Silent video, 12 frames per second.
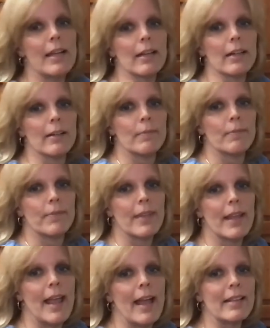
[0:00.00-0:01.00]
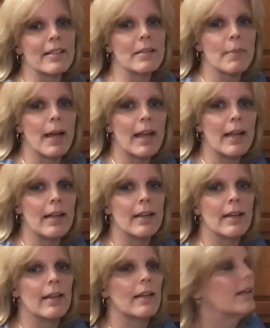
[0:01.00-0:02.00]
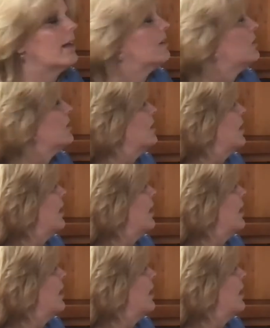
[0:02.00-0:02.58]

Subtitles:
here that hangs in my kitchen